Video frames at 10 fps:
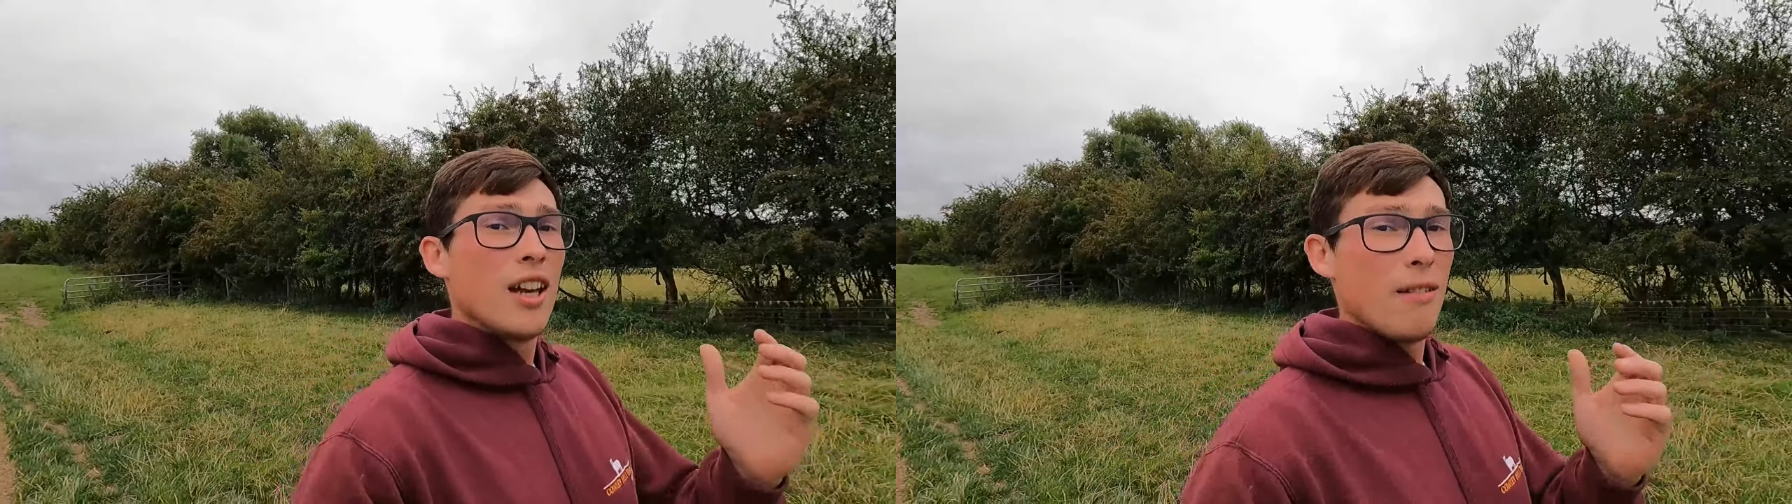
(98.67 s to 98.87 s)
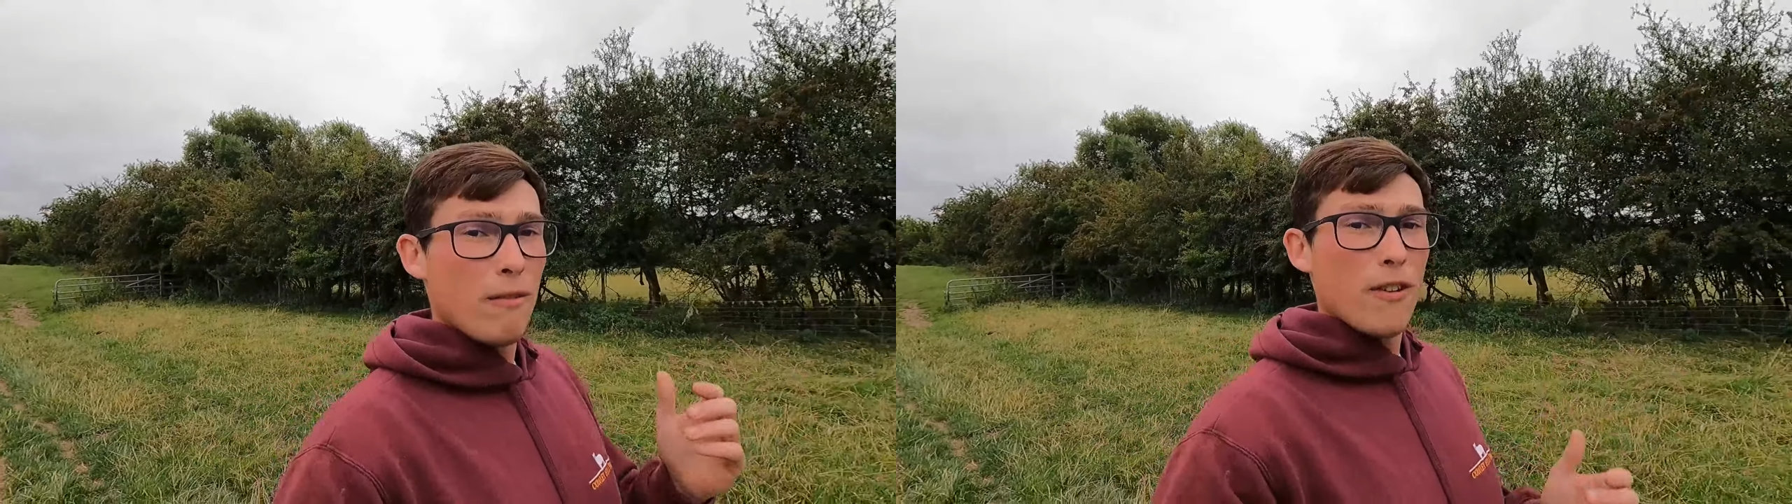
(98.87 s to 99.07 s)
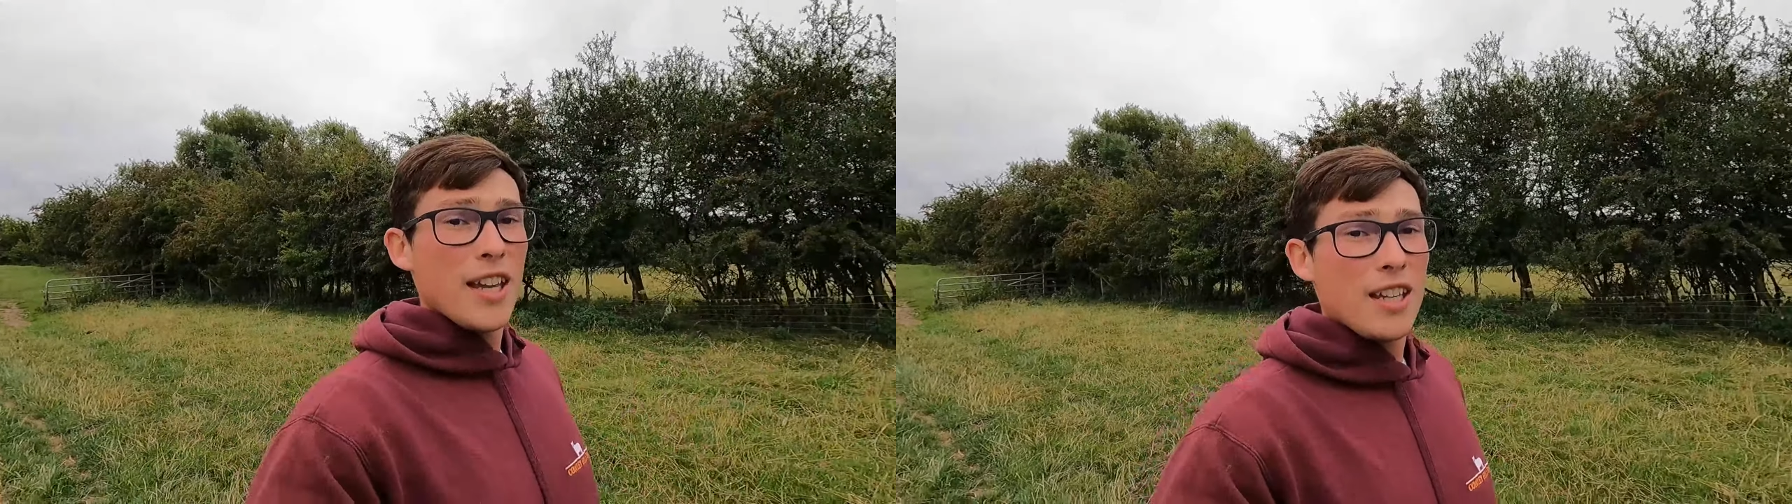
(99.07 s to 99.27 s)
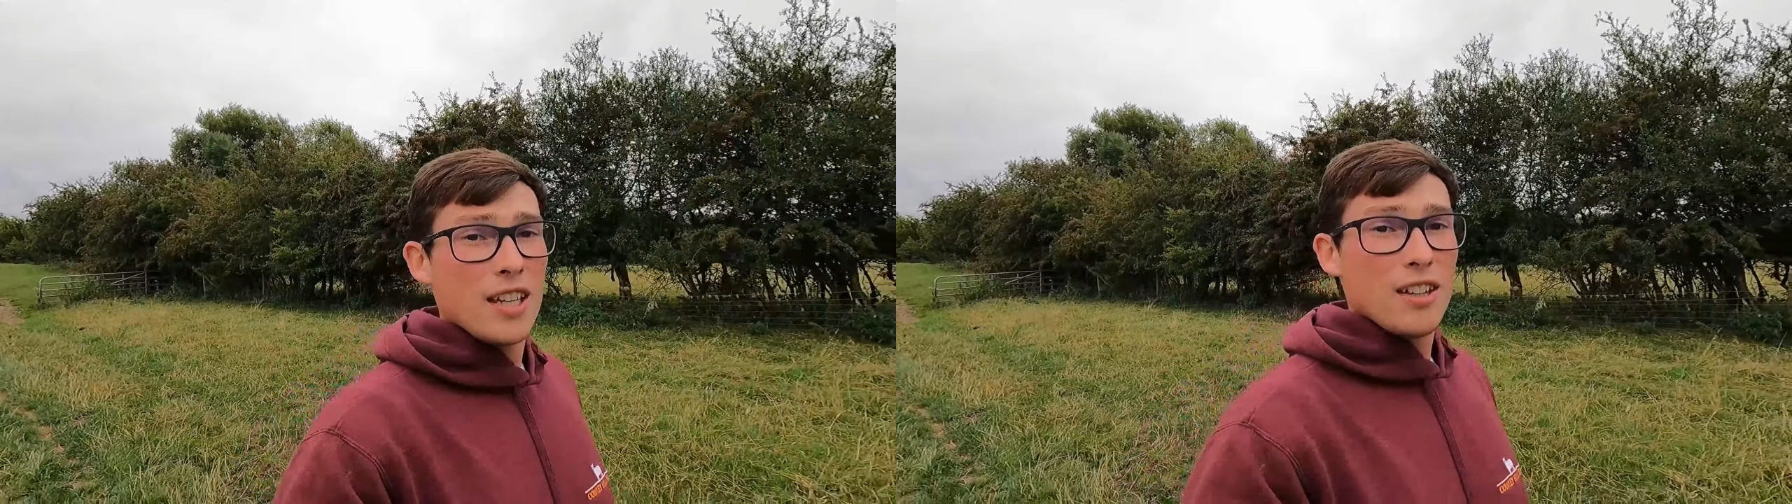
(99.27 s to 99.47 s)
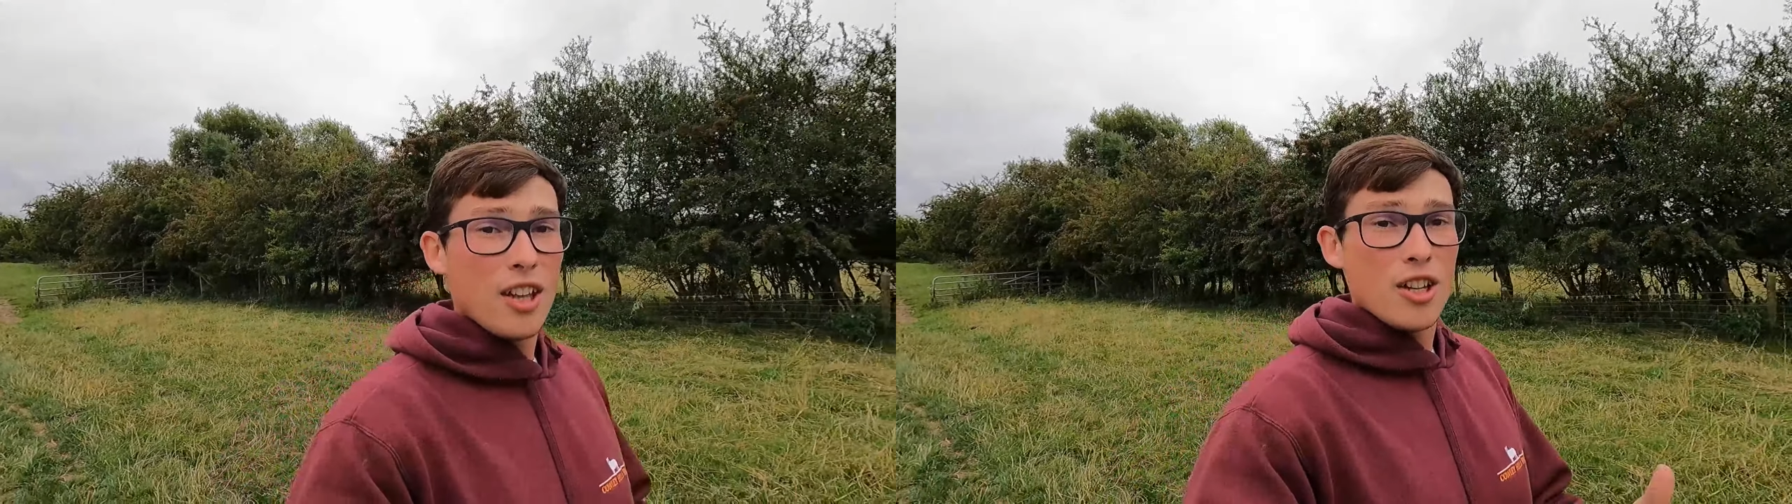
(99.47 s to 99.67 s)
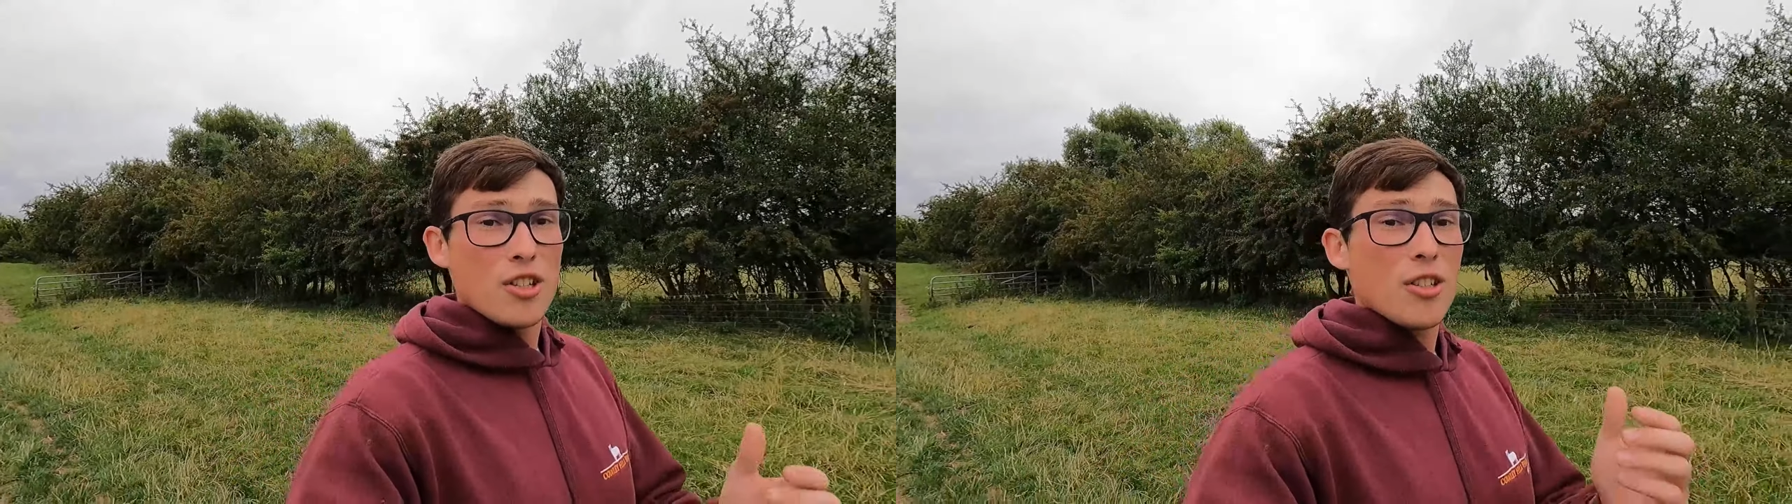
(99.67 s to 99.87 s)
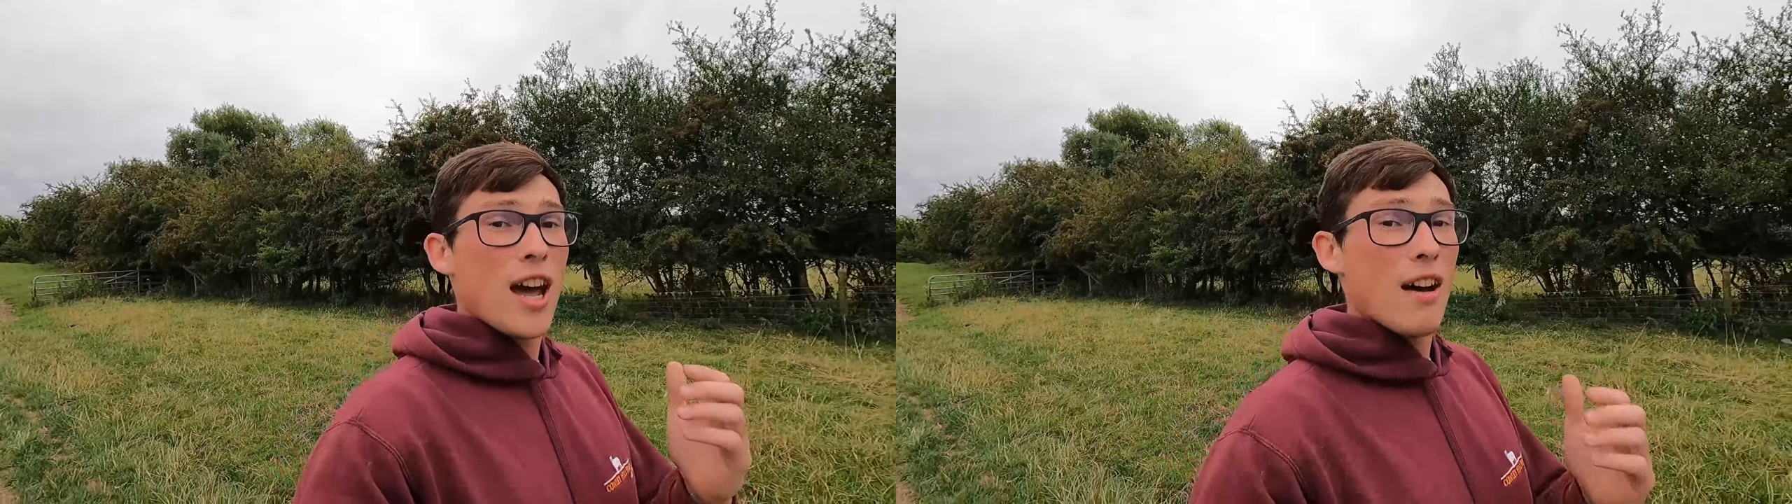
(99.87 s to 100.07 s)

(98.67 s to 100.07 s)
in thinking that it should